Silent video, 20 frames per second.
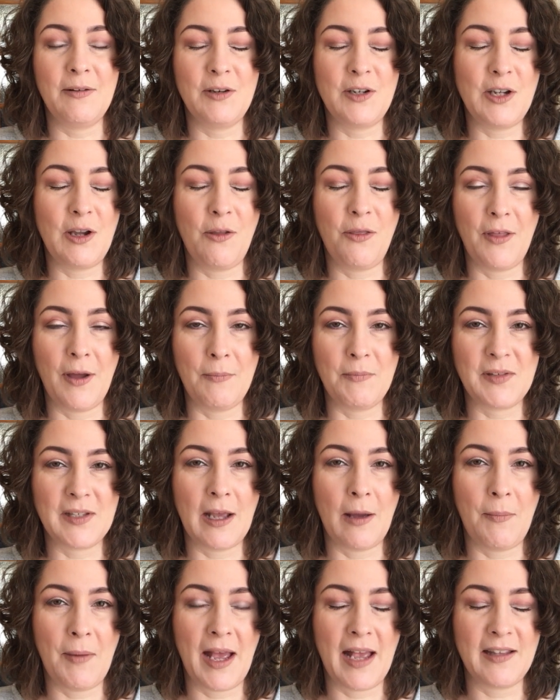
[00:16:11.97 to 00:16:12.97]
do thumbs
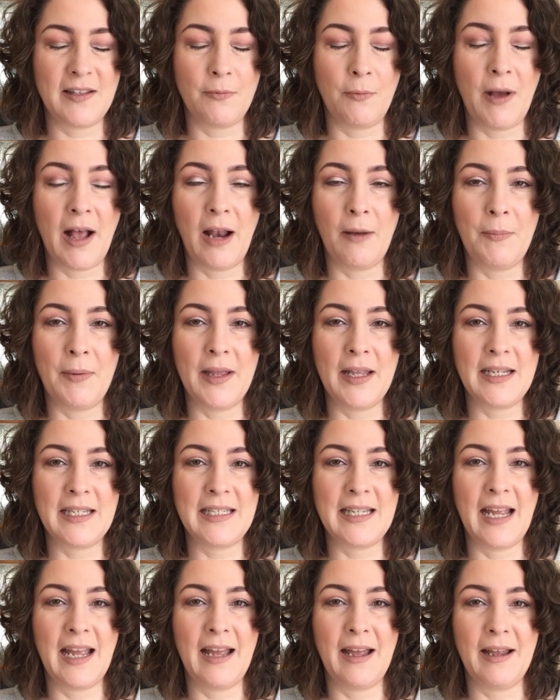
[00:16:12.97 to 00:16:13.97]
up as well,
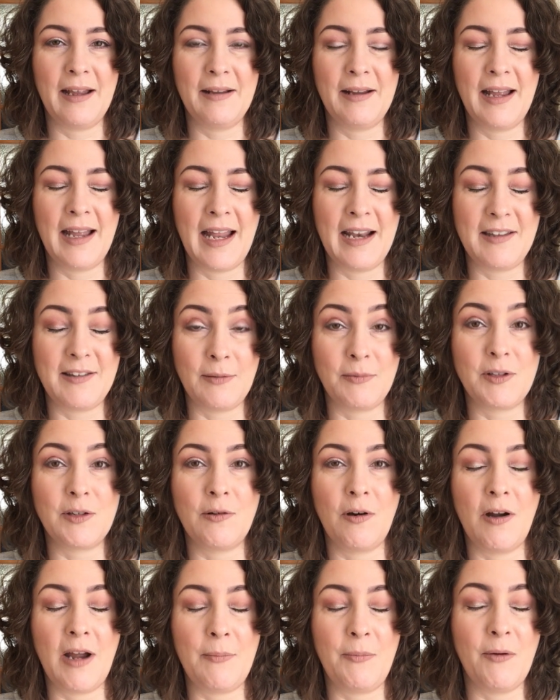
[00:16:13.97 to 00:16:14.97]
but and
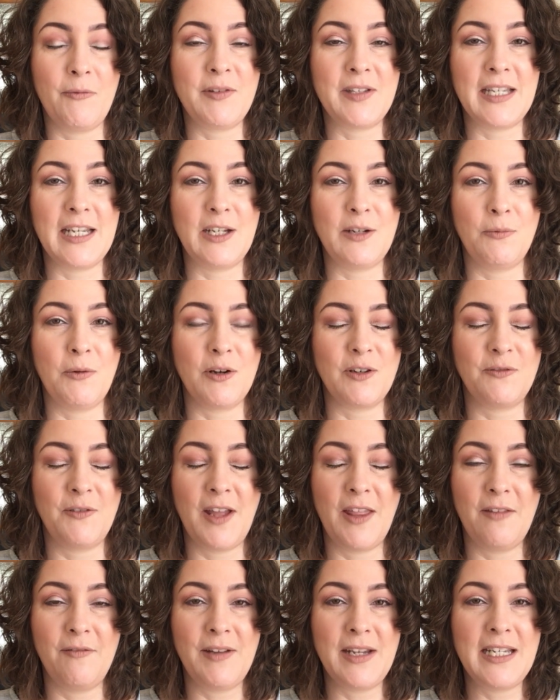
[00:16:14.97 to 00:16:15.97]
subscribe obviously to watch
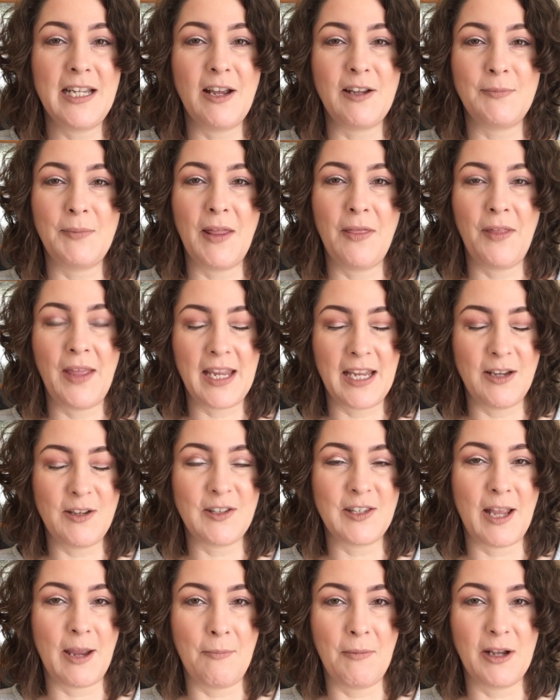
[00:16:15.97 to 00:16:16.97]
further videos. But thank you
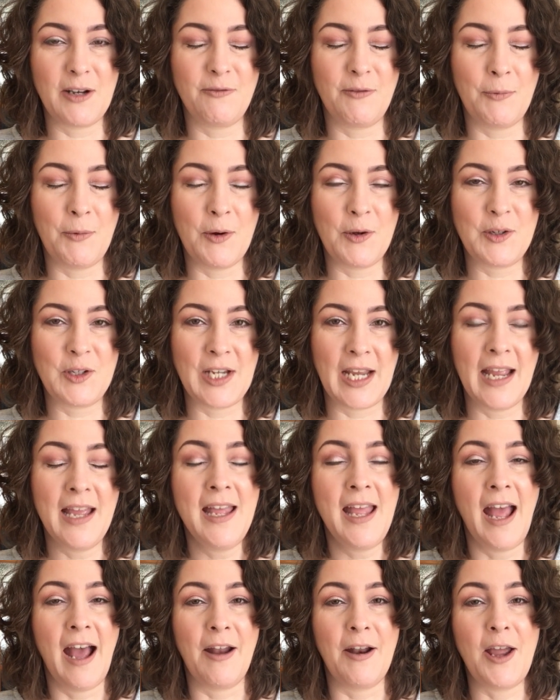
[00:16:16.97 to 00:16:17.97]
so much for watching
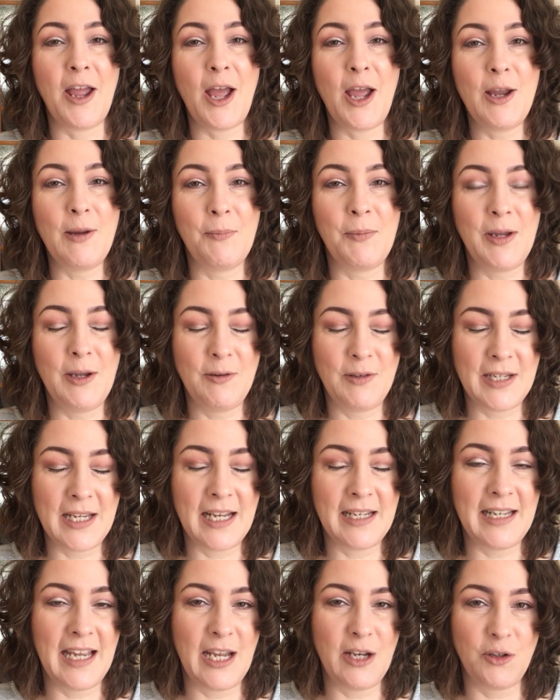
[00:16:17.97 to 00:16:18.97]
and I hope you
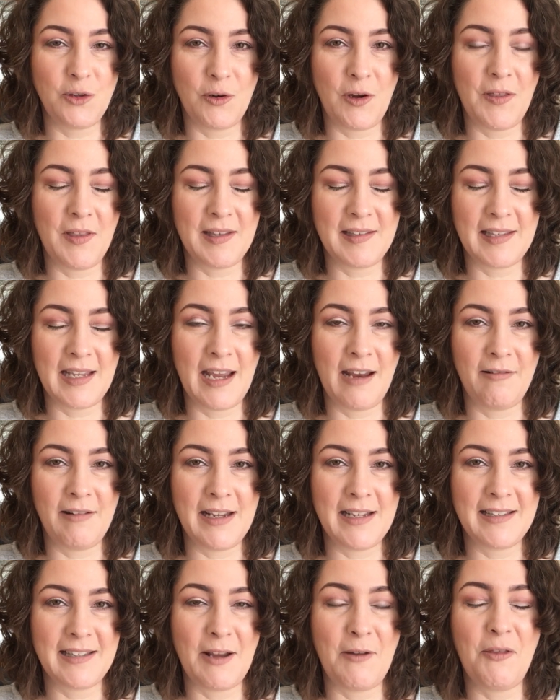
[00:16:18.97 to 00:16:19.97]
did enjoy the
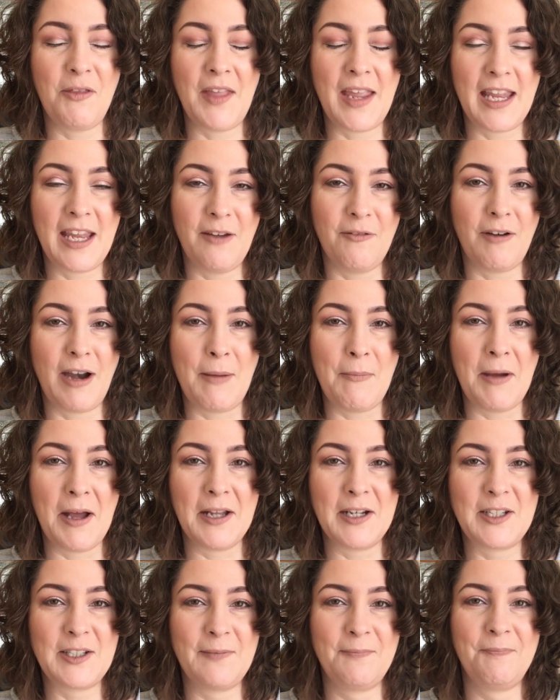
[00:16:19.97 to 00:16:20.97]
series. So thank you very
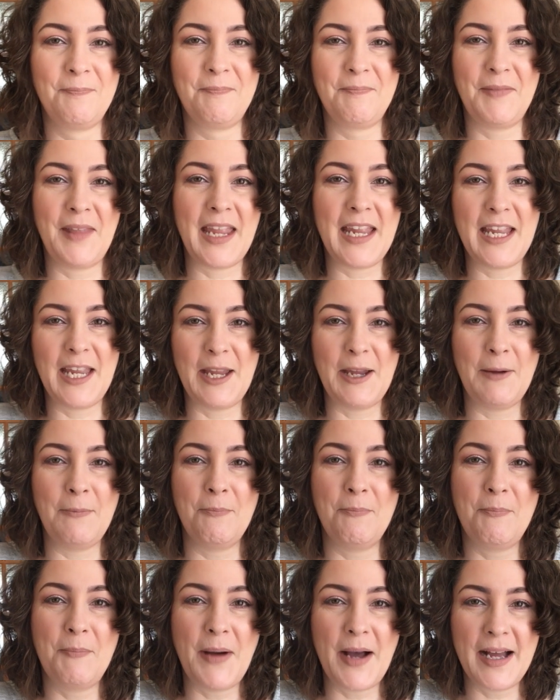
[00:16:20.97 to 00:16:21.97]
much. Thank you.
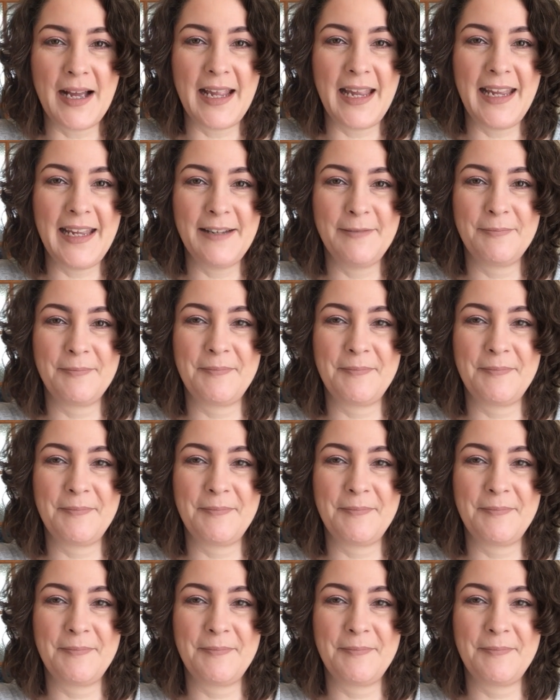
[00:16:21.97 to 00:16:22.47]
Bye.